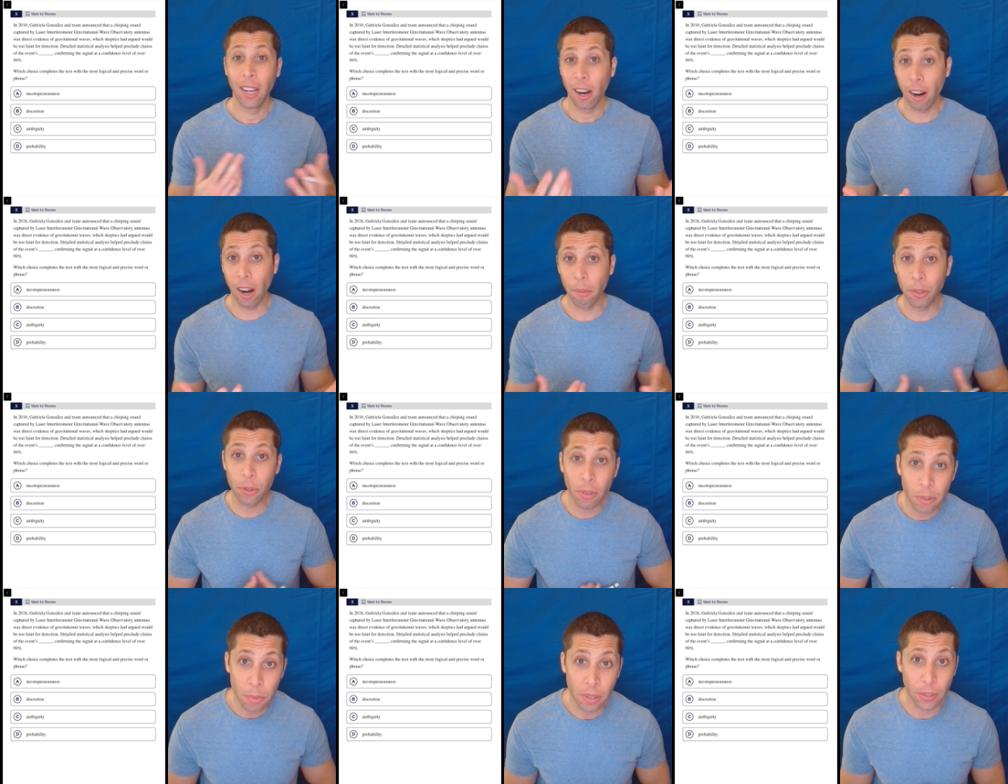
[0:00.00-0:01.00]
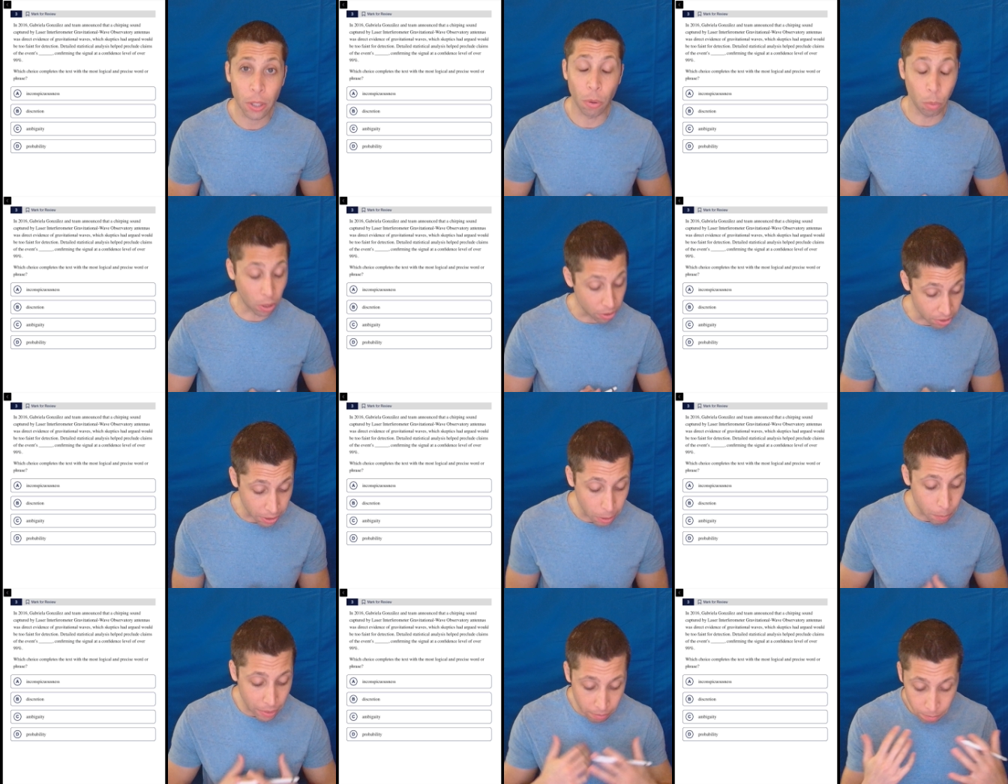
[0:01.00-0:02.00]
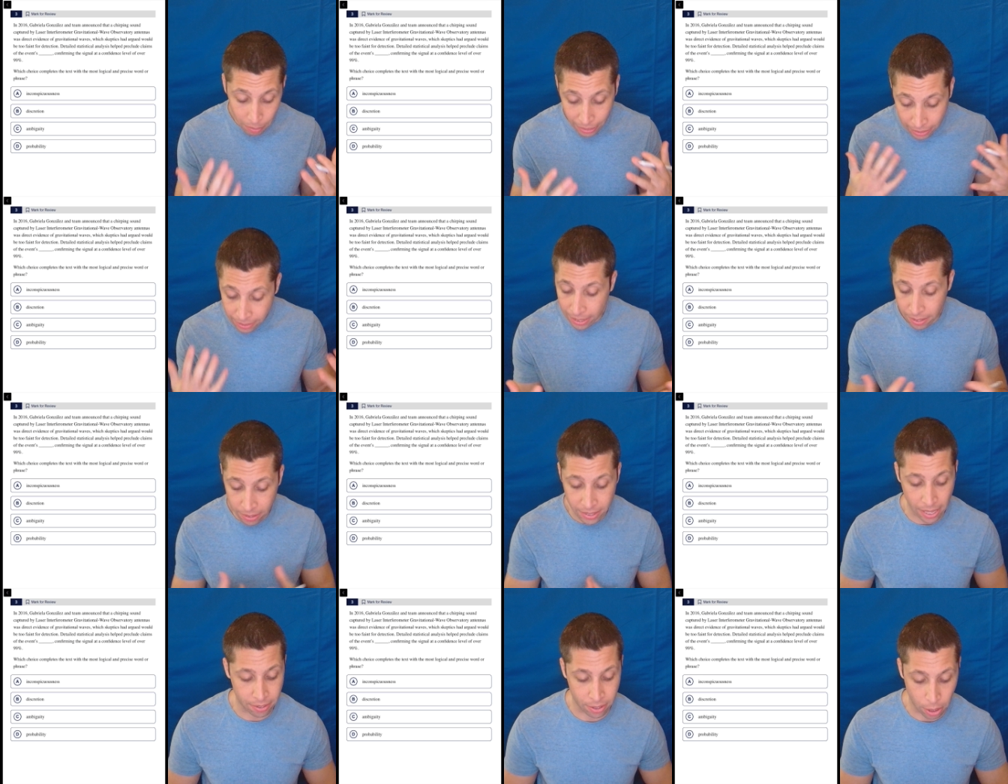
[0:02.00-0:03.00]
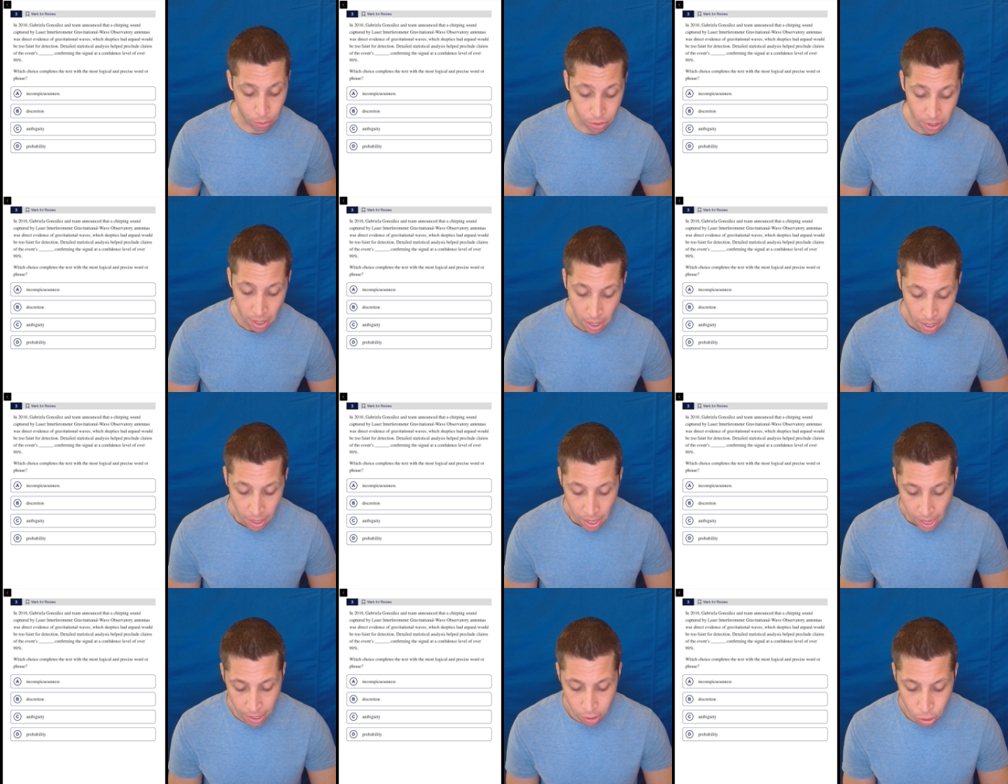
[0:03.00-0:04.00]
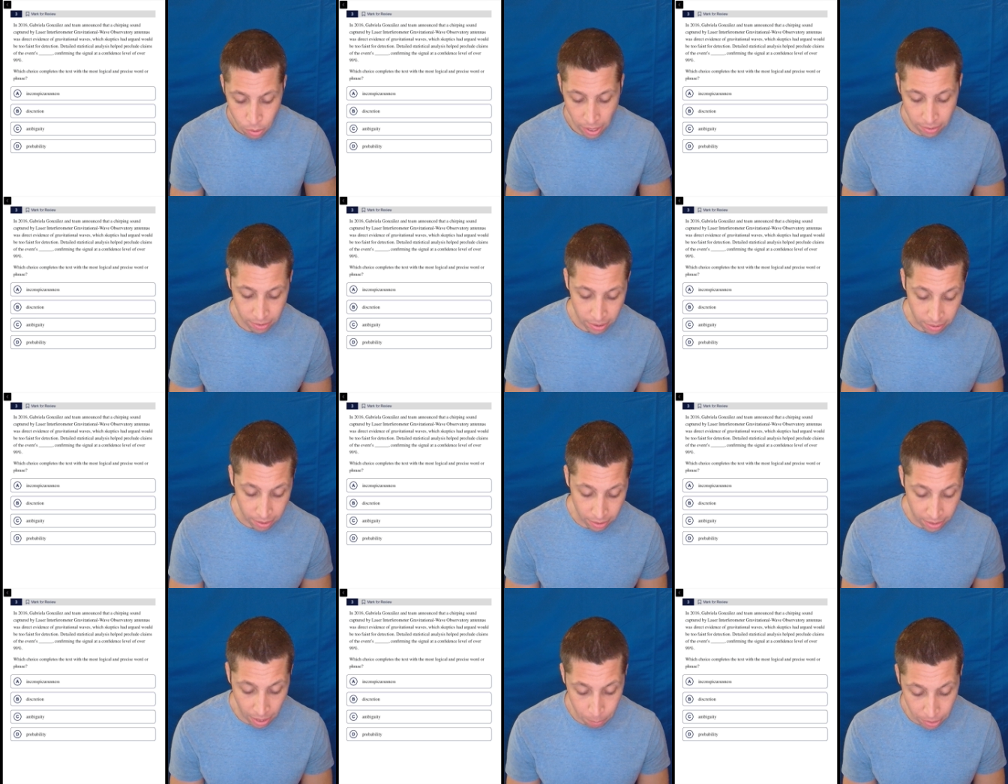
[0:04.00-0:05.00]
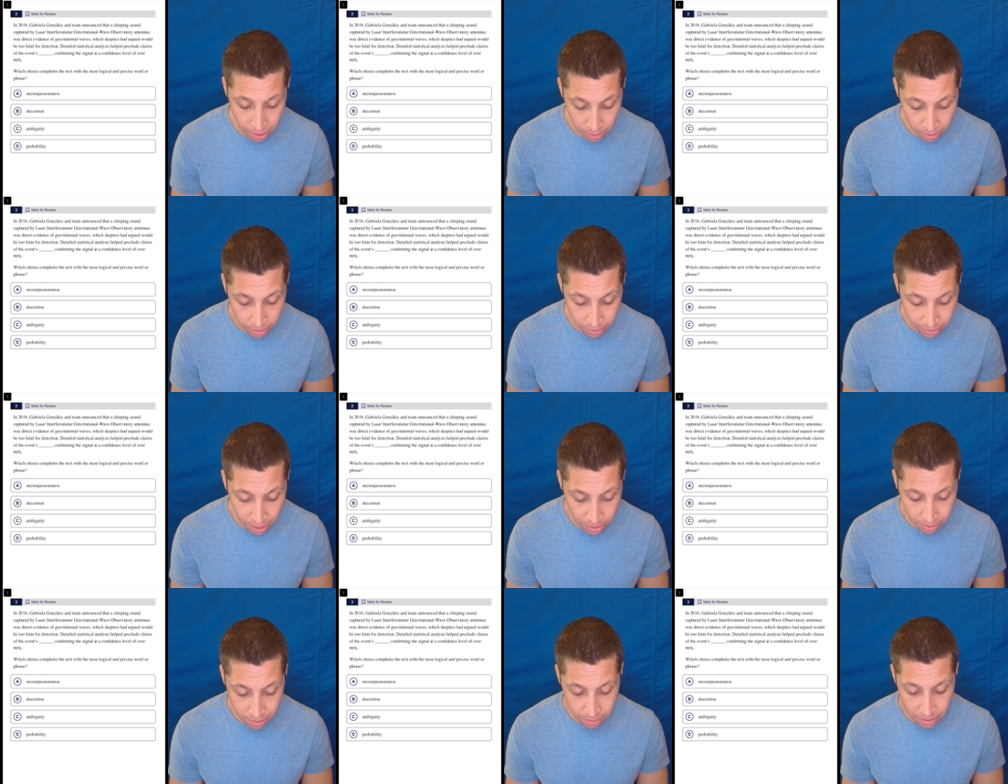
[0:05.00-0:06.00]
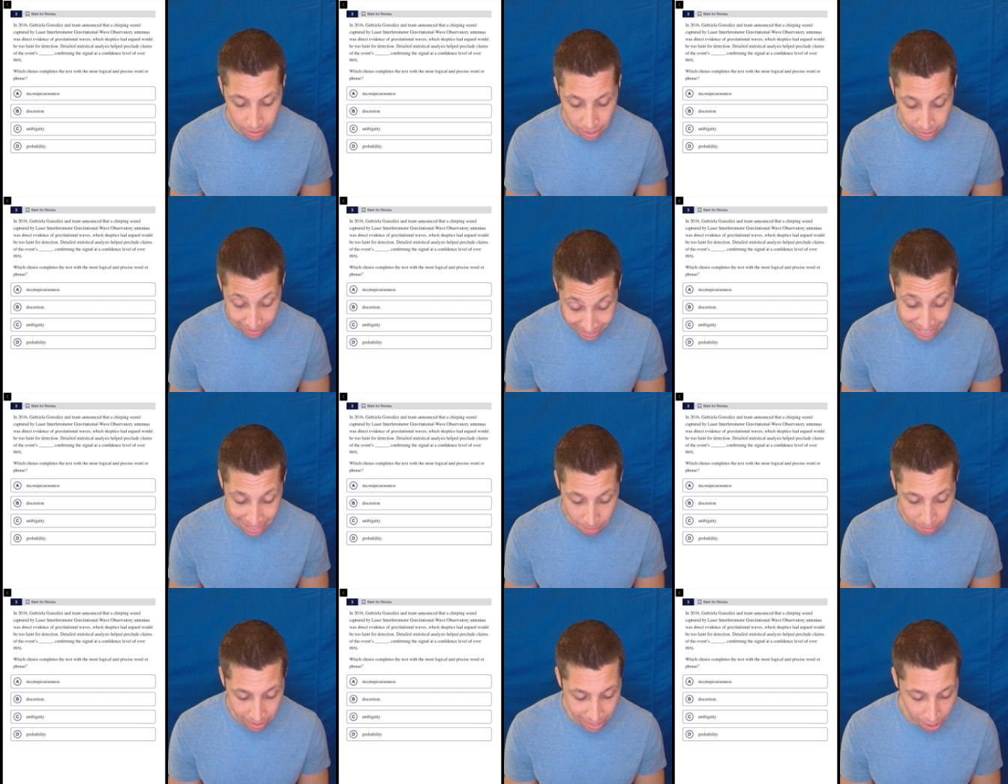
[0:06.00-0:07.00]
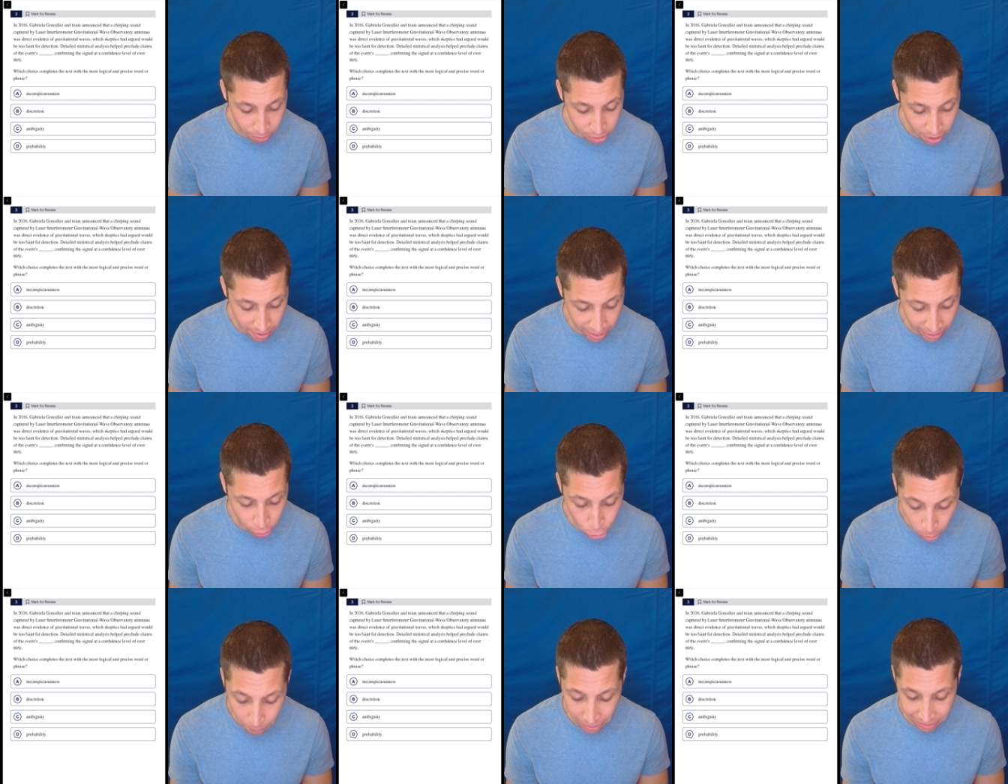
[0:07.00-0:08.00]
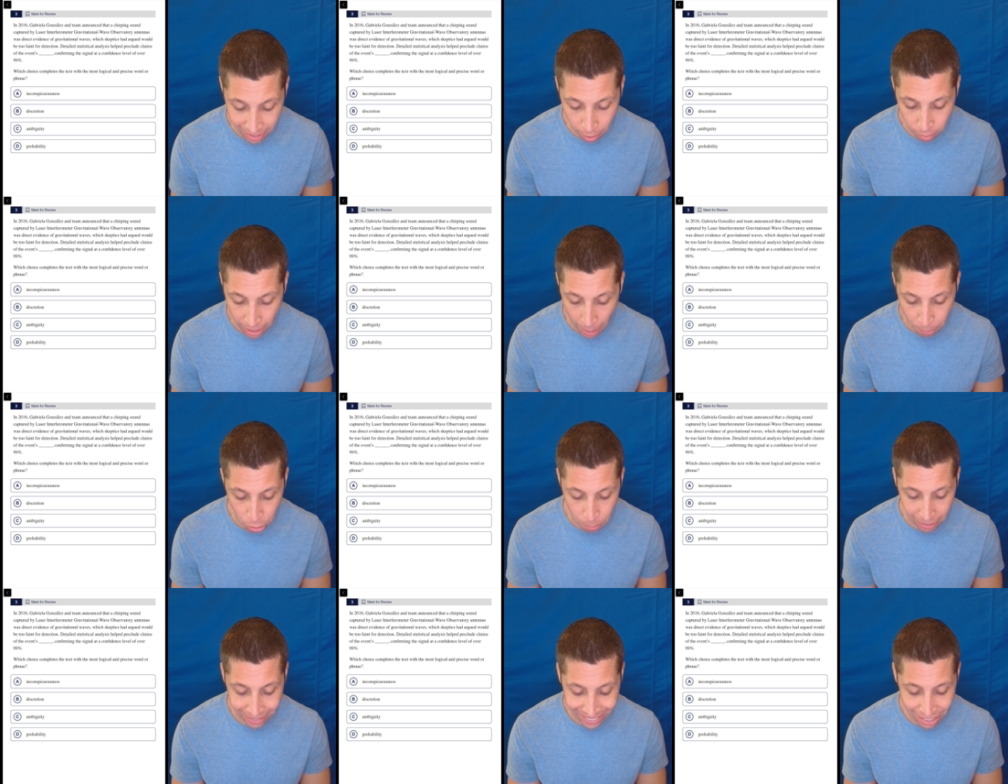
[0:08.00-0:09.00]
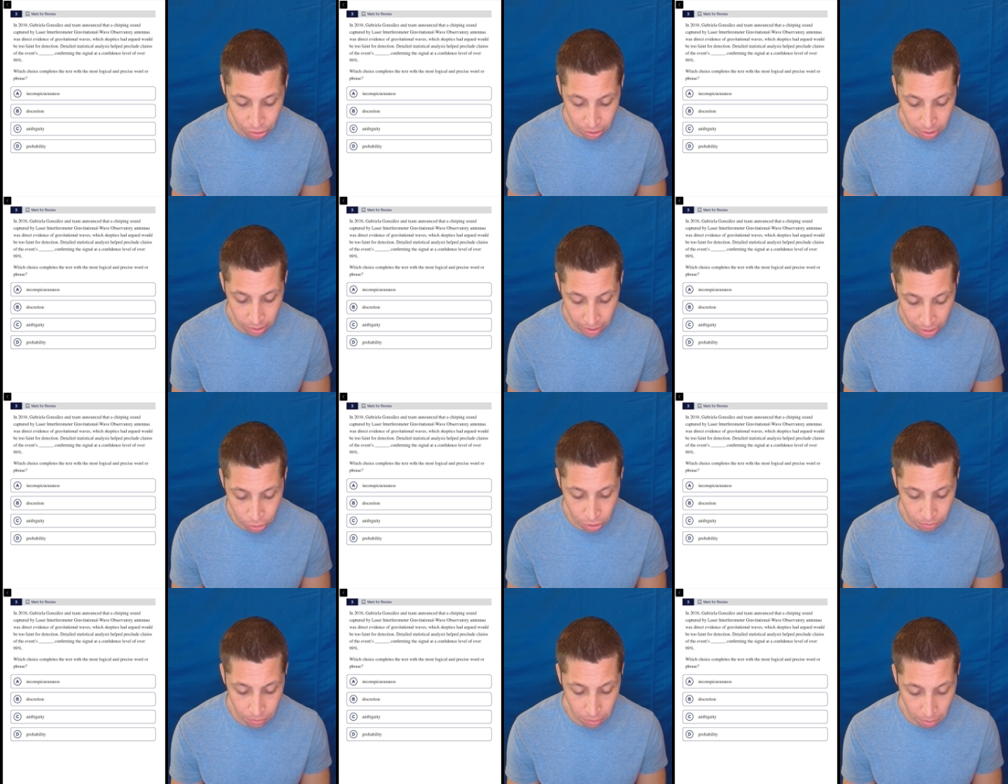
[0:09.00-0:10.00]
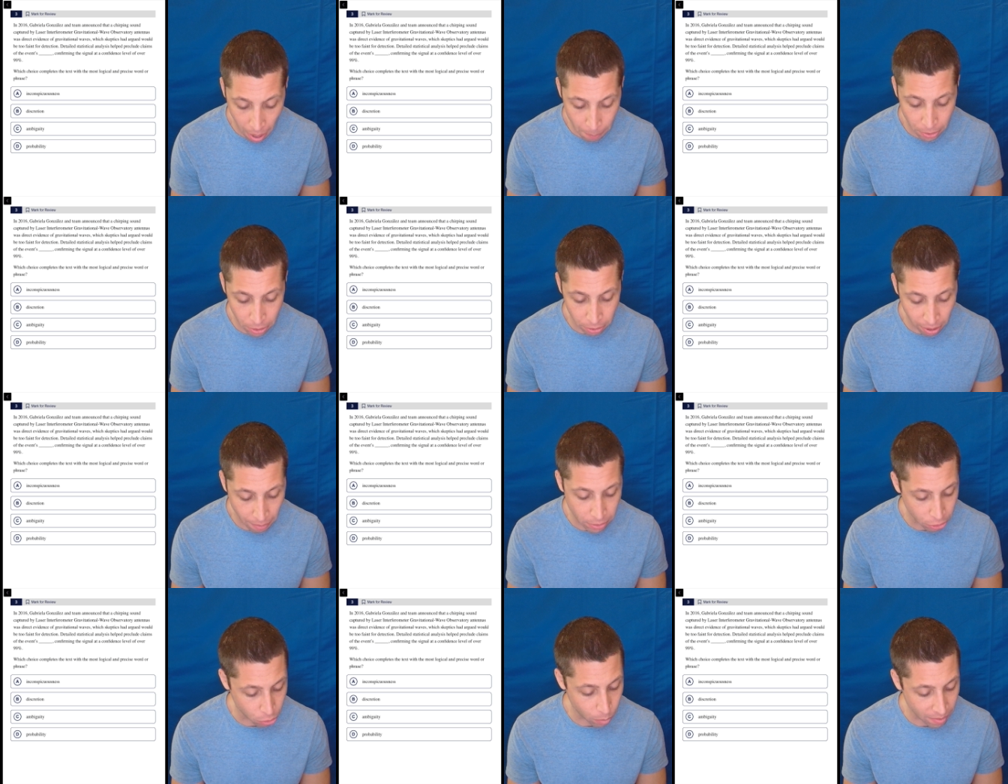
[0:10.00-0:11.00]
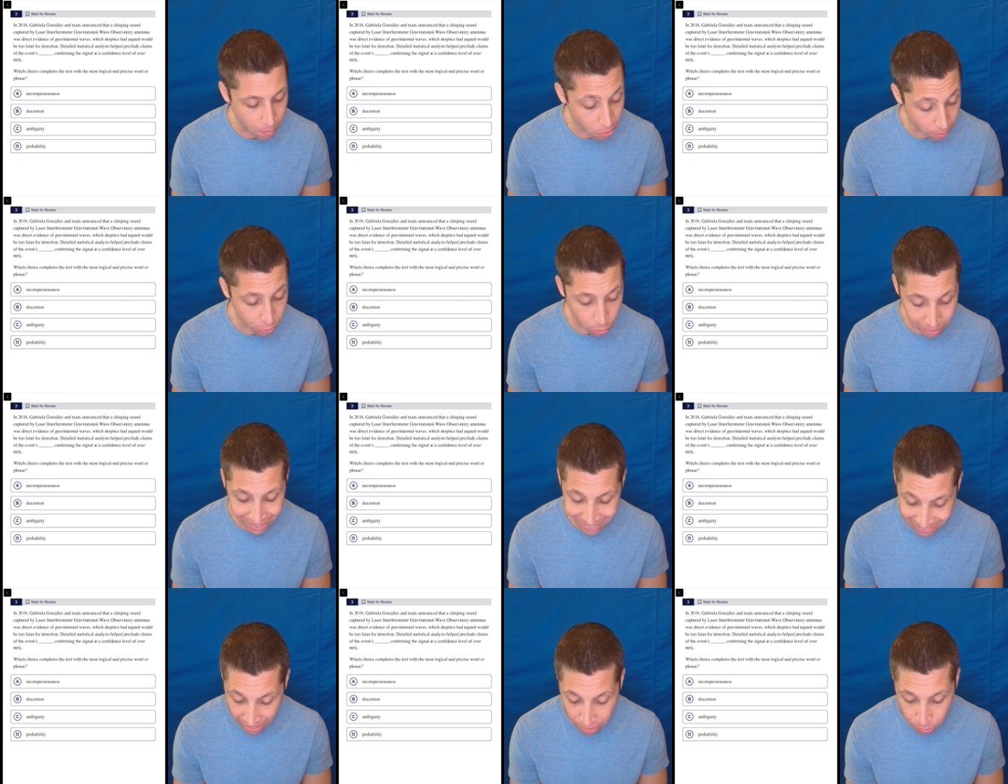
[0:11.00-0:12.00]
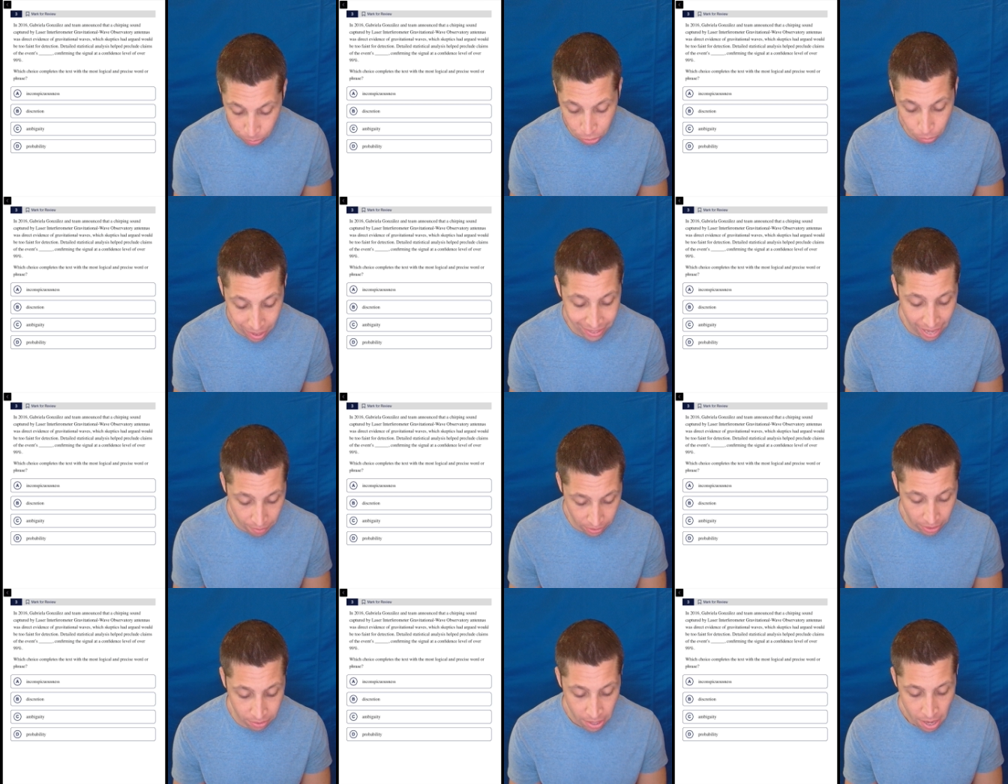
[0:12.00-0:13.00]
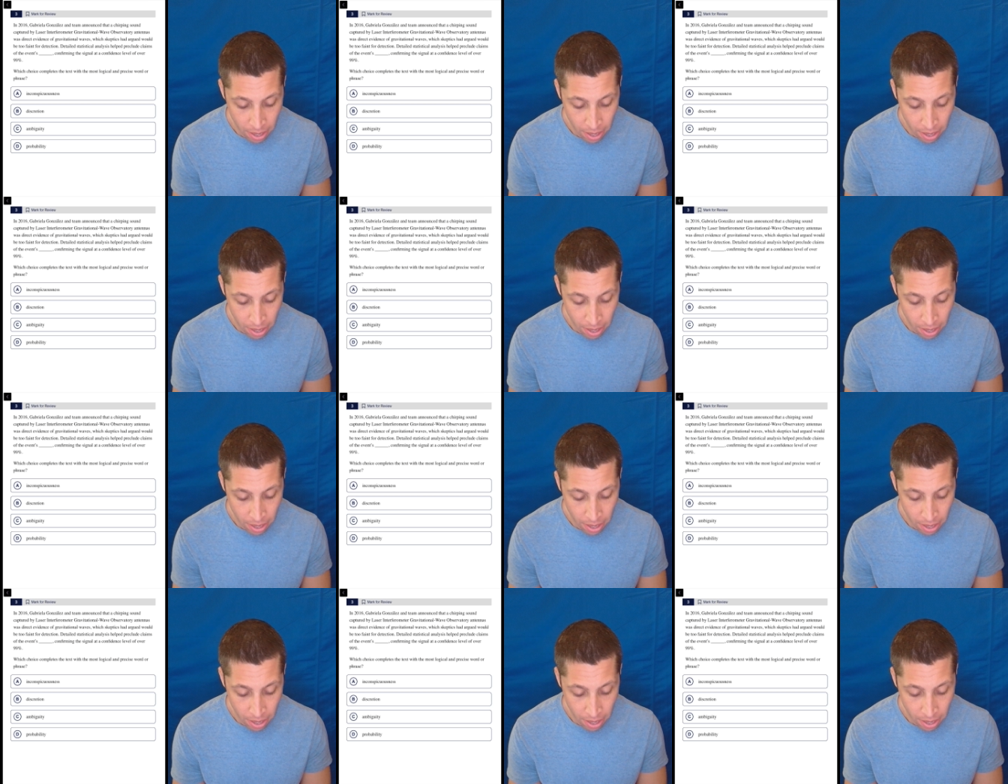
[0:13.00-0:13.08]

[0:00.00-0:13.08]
All right, we do have some difficult words here, but, but let's see how the sentence goes. In two thousand sixteen, Gabriela Gonzalez and, and team announced that a chirping sound captured by Laser Interferometer Gravitational Wave Observatory antennas was direct evidence